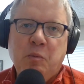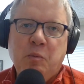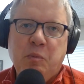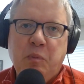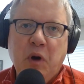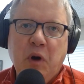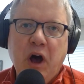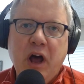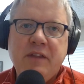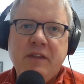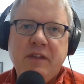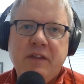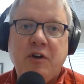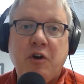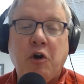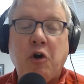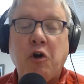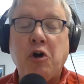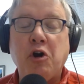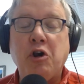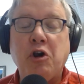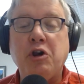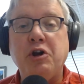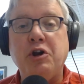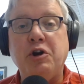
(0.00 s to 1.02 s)
But the
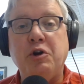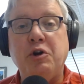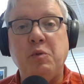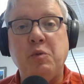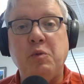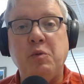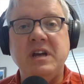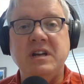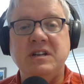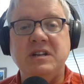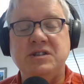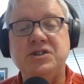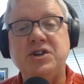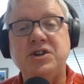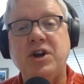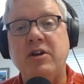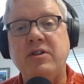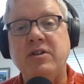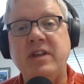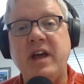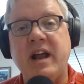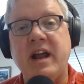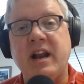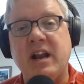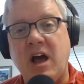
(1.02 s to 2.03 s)
earlier we can
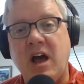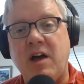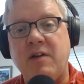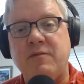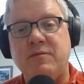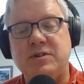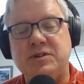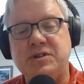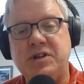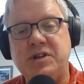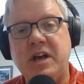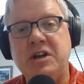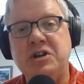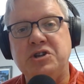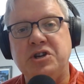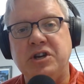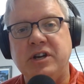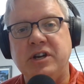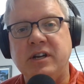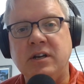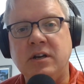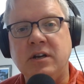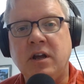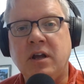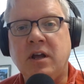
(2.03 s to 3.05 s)
start that
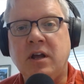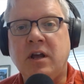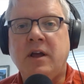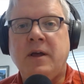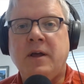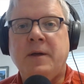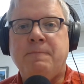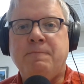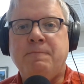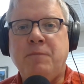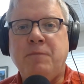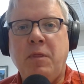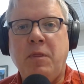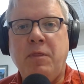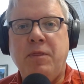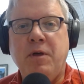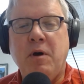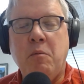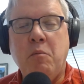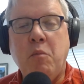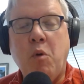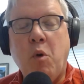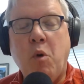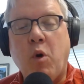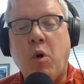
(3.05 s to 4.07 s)
conversation,
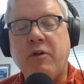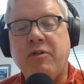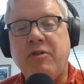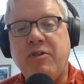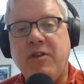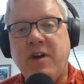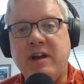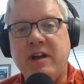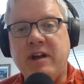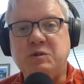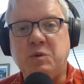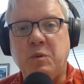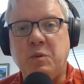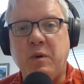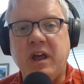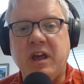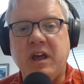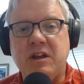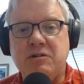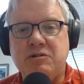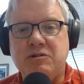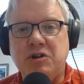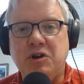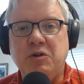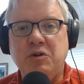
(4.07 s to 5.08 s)
the more things we
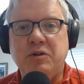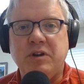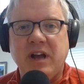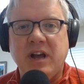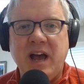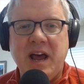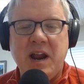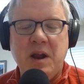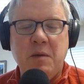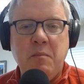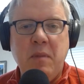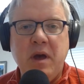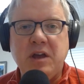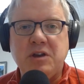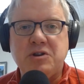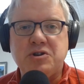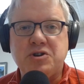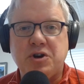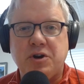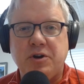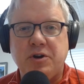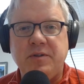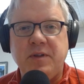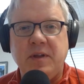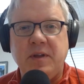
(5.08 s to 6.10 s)
can do to kind of make
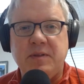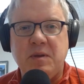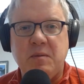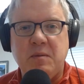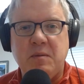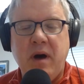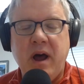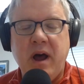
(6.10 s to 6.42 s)
sure that